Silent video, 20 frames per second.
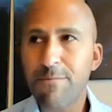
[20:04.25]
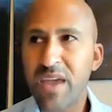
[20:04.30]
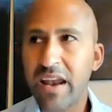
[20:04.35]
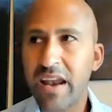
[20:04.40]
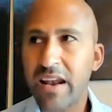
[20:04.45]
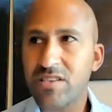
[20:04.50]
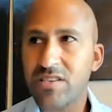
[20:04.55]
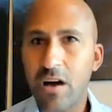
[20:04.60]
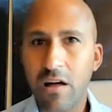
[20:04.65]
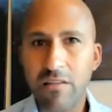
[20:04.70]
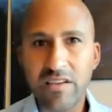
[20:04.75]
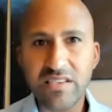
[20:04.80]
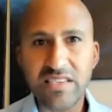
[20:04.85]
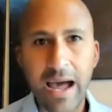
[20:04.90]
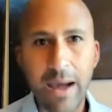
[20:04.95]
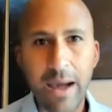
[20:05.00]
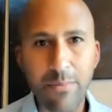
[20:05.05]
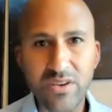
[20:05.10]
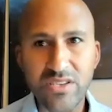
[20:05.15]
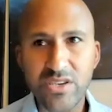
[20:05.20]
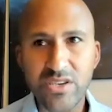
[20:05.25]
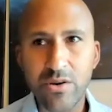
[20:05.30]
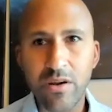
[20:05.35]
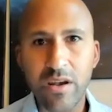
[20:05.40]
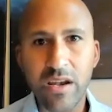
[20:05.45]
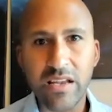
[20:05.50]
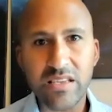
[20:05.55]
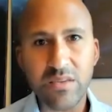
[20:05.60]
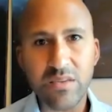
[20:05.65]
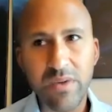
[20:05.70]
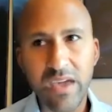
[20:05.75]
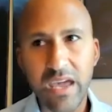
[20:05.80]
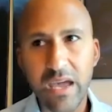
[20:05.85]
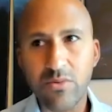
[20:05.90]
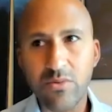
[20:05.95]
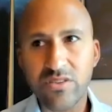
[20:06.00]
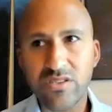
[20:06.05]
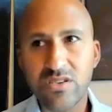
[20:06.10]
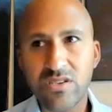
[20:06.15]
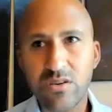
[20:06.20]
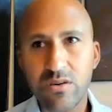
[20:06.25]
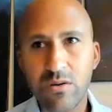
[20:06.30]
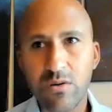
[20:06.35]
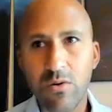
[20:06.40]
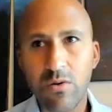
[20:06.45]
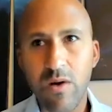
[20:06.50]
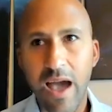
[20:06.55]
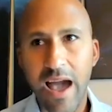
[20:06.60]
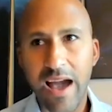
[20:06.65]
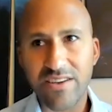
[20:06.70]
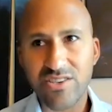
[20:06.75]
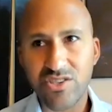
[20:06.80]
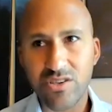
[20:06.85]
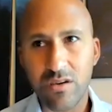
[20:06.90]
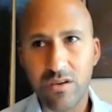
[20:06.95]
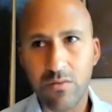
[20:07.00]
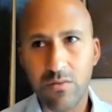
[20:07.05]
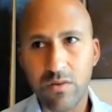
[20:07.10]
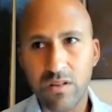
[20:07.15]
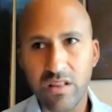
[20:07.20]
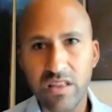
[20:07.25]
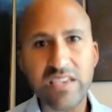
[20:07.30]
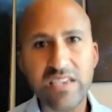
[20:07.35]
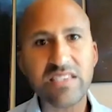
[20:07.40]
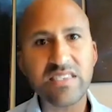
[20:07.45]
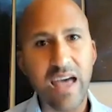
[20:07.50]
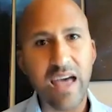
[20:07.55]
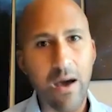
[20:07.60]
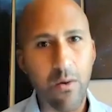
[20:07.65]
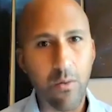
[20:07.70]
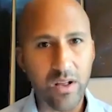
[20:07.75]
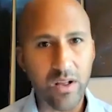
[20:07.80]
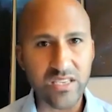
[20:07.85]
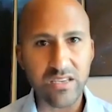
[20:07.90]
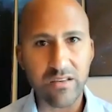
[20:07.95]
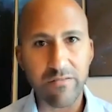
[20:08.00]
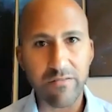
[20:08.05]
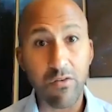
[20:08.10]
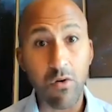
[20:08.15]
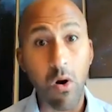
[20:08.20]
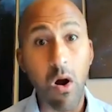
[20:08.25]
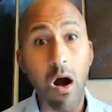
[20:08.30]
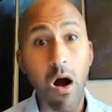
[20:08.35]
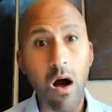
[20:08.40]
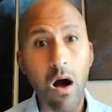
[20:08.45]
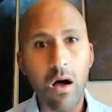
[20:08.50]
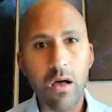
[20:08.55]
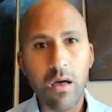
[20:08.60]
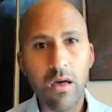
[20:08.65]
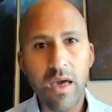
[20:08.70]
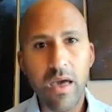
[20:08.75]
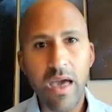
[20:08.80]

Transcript: And I saw this opportunity to be able to actually release that once and for all.